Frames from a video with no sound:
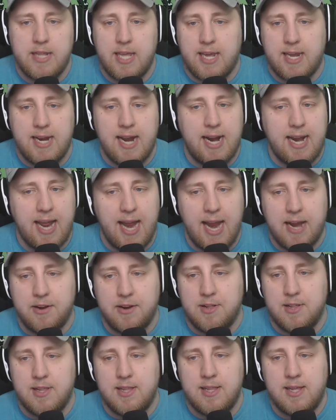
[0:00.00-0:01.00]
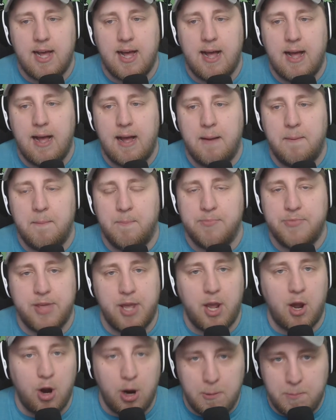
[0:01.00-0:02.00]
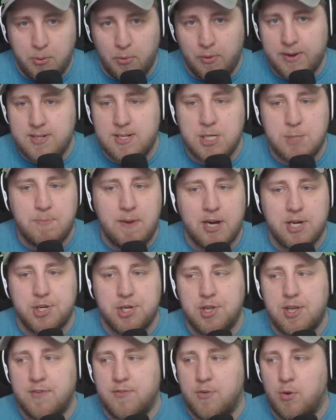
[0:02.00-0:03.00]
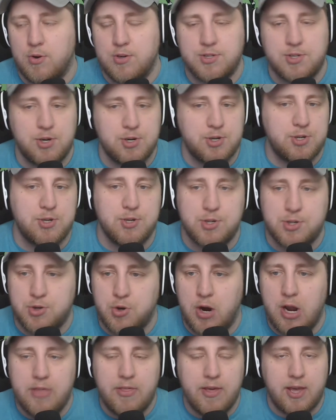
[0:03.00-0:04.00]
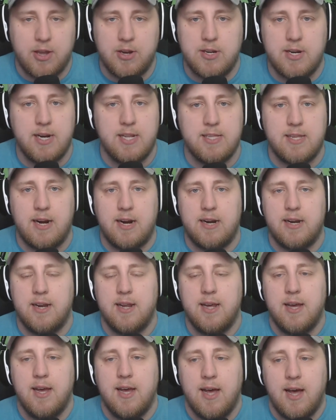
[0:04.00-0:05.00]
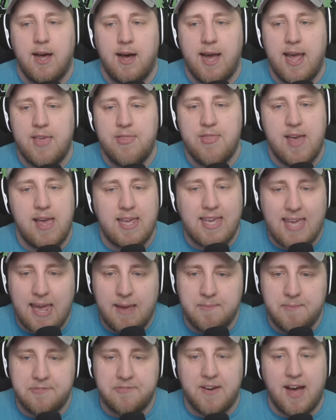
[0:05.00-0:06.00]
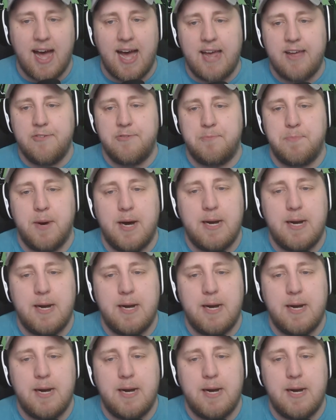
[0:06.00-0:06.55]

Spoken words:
They cannot handle the hard points, especially, of course, search and destroy. They couldn't get it done in that game 5.